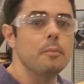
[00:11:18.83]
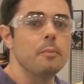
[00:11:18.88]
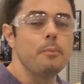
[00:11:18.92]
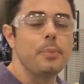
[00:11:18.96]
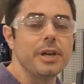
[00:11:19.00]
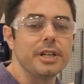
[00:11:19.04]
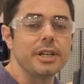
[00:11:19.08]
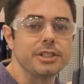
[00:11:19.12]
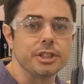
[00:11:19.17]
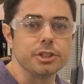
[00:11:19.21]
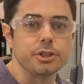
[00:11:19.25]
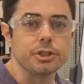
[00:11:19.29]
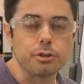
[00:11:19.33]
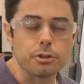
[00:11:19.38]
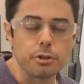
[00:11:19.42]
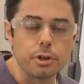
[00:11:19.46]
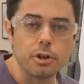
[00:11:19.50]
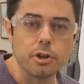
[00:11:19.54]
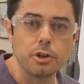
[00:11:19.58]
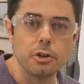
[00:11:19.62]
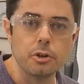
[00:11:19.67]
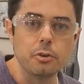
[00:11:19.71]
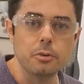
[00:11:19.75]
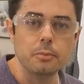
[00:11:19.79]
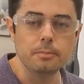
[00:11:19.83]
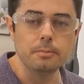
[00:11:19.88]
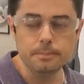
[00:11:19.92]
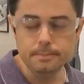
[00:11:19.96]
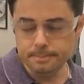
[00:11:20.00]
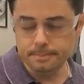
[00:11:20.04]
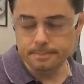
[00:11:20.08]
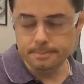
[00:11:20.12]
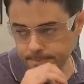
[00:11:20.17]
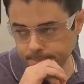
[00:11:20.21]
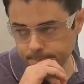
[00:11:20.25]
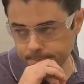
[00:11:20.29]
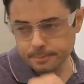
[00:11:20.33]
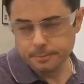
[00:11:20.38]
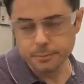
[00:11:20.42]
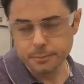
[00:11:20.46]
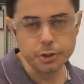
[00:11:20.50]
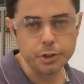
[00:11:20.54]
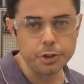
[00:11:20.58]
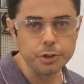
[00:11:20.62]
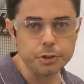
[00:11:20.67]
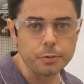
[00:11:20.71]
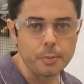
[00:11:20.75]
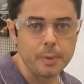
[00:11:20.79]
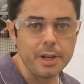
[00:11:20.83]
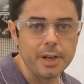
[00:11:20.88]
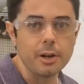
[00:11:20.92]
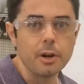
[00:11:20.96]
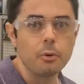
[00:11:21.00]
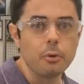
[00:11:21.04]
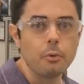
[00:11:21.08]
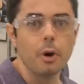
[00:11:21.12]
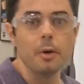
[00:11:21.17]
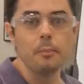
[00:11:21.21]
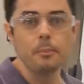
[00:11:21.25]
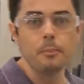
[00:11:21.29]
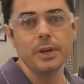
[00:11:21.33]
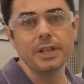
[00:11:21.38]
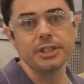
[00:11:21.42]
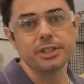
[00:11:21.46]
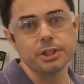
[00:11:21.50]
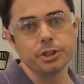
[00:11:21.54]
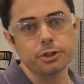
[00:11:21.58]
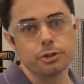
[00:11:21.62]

run pieces through, square them up, S4S them,